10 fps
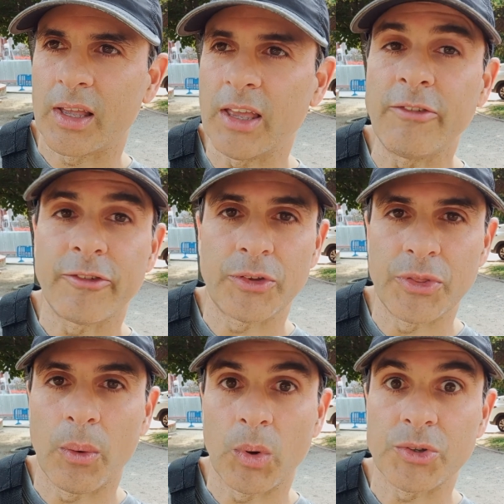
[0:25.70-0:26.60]
if you
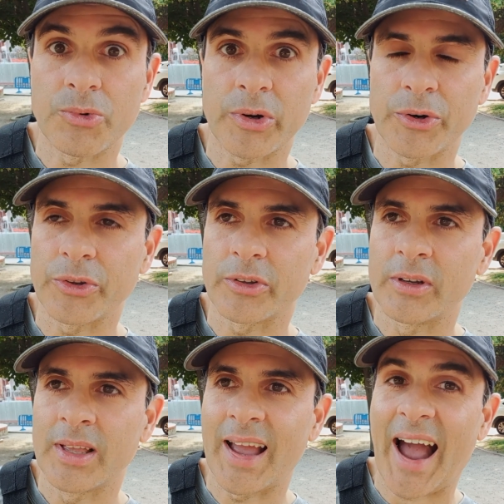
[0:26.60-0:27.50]
don't want to recruit
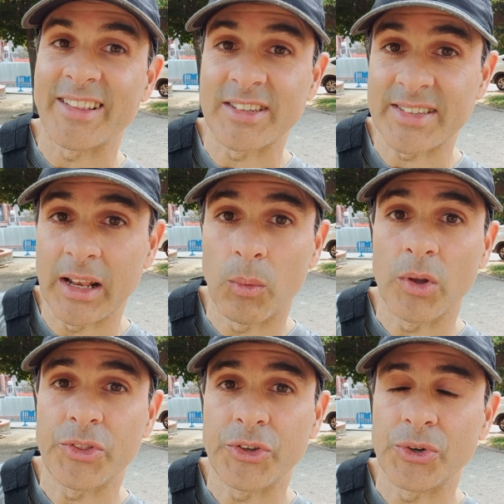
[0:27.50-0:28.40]
and still
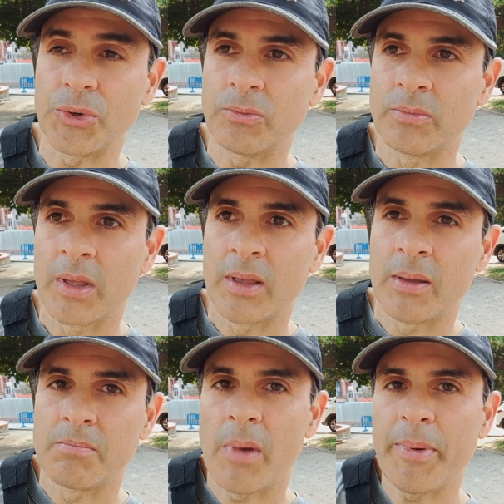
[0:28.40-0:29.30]
want to
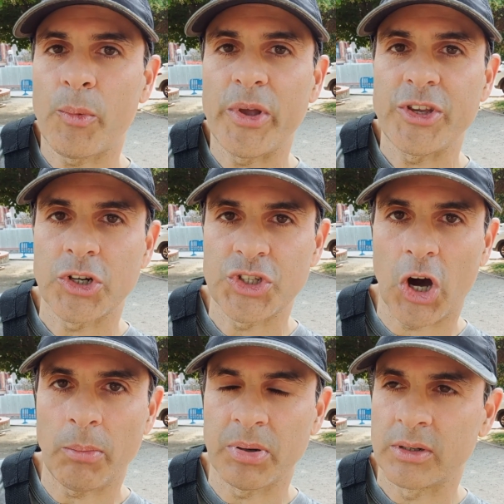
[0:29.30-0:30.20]
maybe quit your
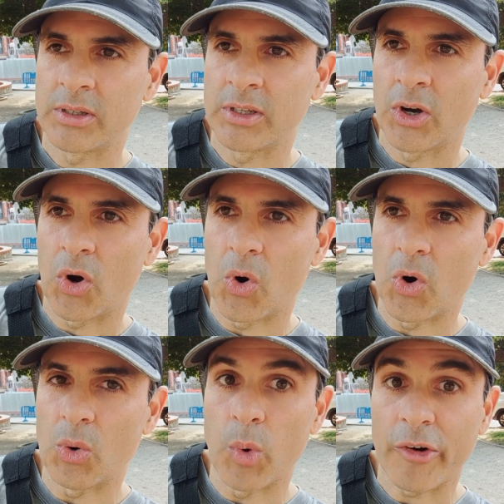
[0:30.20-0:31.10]
job
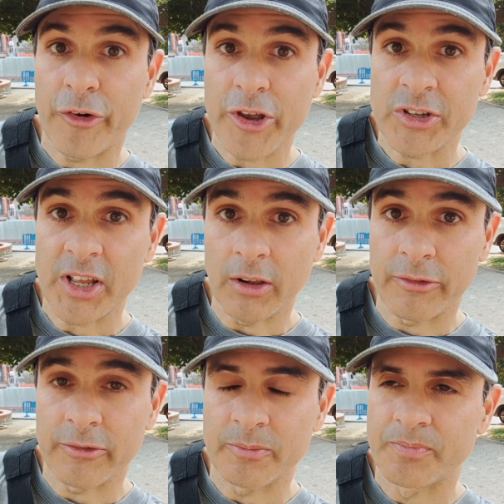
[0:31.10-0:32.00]
or work for yourself.
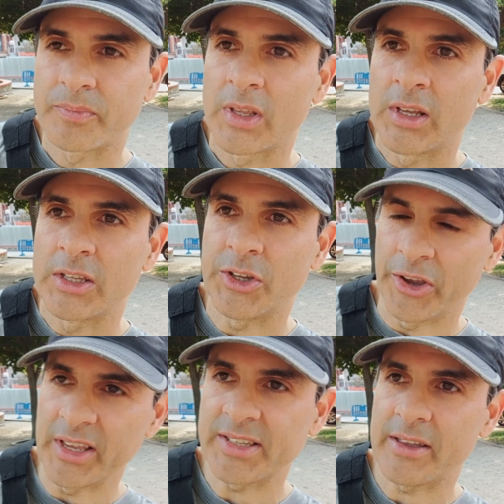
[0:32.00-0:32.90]
So
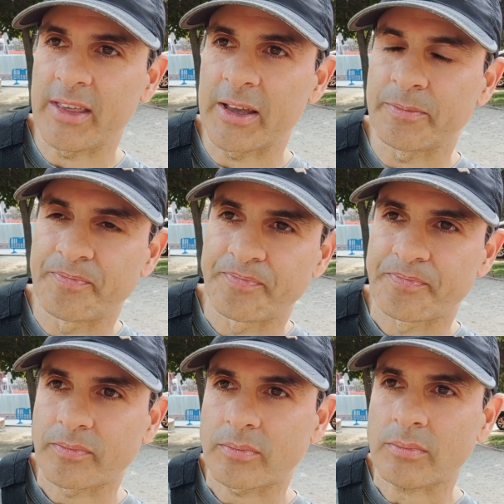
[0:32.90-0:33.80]
here's the idea.
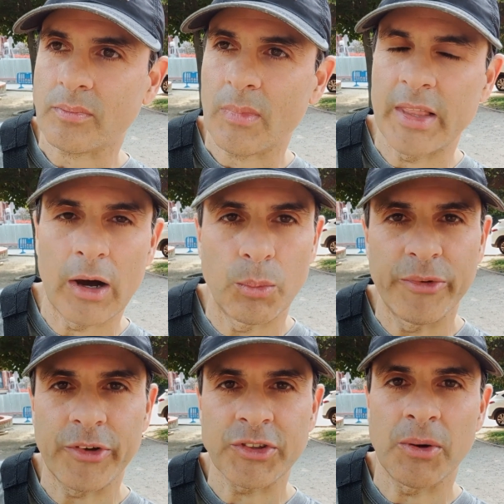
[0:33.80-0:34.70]
Now,
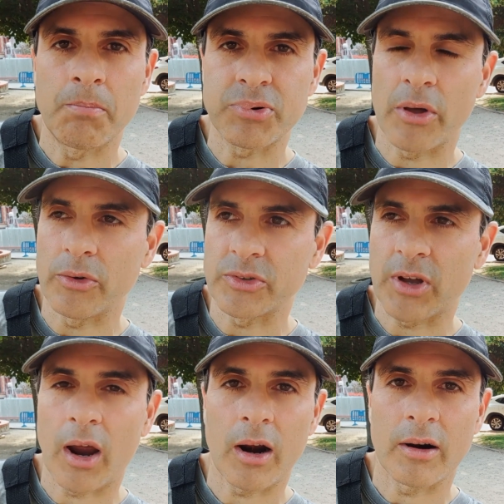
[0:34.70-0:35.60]
we've got some products
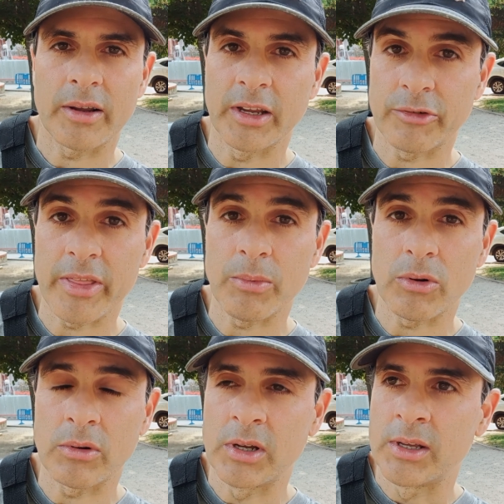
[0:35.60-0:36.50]
are incredible.